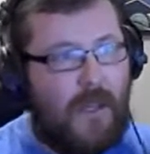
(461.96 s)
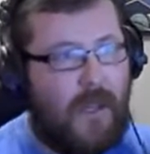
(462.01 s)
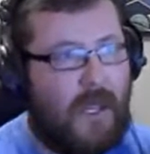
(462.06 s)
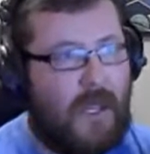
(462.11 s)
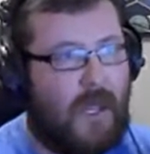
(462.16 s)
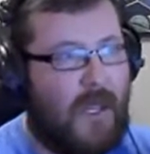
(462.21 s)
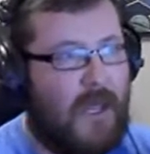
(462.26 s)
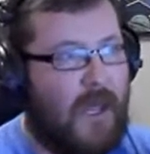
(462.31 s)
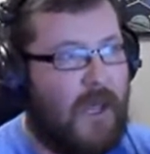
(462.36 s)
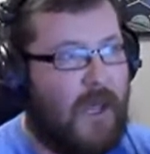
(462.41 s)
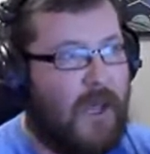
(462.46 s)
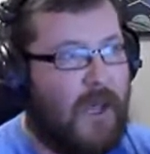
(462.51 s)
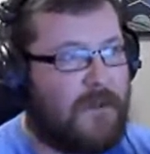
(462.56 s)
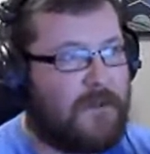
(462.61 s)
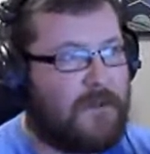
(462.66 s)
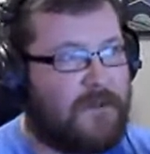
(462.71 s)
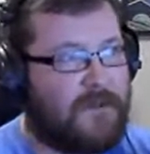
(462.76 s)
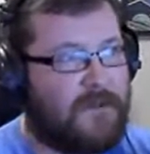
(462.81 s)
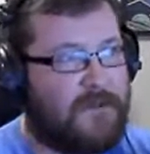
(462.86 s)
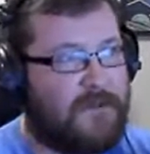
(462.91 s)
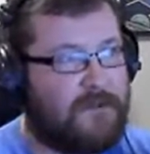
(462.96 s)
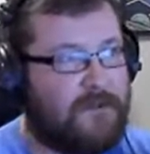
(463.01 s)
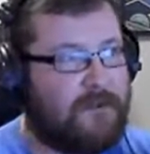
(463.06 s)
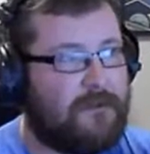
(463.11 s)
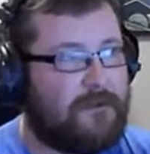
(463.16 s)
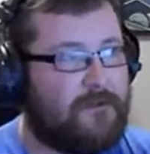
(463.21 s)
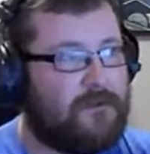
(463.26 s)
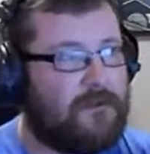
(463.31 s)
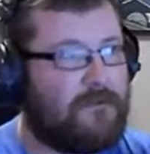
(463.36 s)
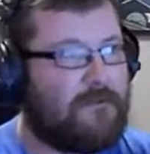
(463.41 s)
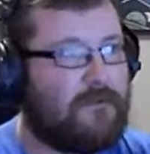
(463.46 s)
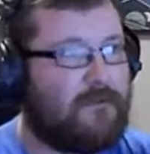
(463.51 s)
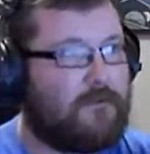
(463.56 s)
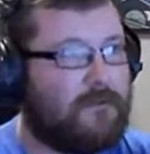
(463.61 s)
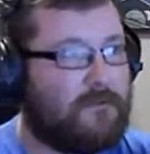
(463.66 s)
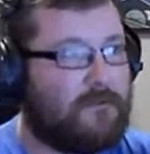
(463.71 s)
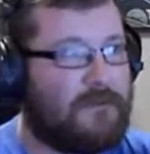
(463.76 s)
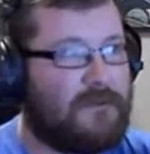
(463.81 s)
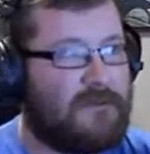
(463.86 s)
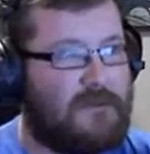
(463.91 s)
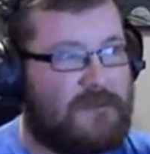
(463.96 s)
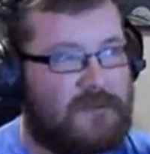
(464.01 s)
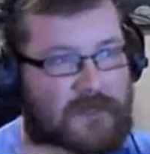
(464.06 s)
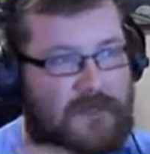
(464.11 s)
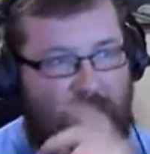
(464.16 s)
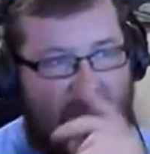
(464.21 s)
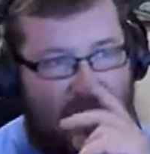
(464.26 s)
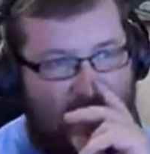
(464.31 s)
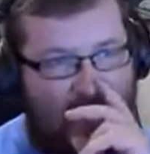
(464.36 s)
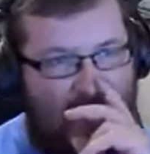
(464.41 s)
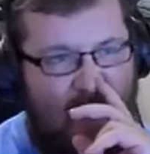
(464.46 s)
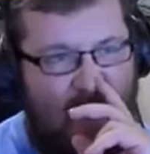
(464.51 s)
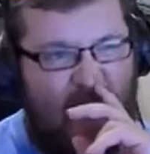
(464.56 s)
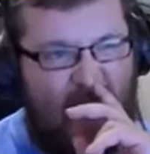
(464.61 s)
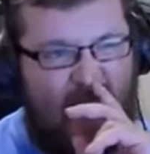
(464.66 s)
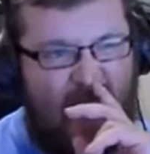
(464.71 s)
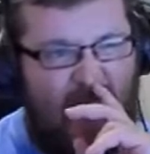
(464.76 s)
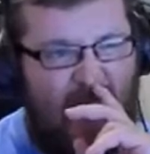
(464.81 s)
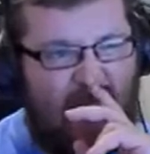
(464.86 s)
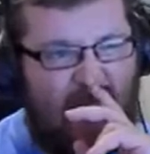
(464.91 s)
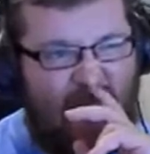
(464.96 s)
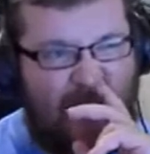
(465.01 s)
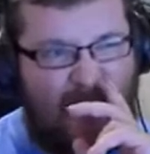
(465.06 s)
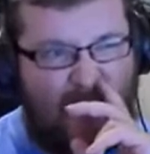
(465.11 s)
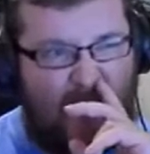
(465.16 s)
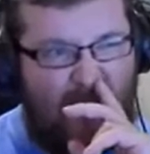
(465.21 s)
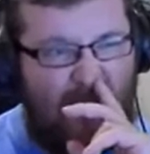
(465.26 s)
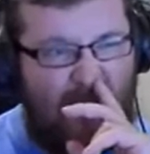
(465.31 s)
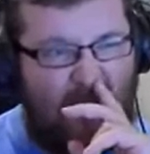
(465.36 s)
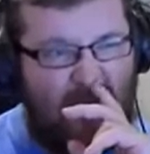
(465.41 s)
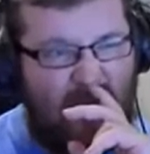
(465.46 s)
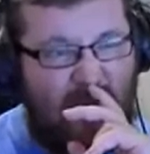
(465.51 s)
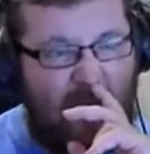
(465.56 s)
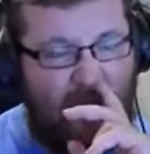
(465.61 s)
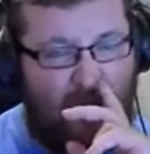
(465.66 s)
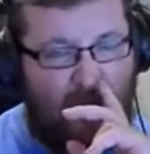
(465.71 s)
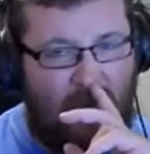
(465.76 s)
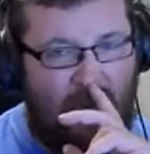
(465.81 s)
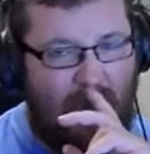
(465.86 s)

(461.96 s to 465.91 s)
And to say that Avatar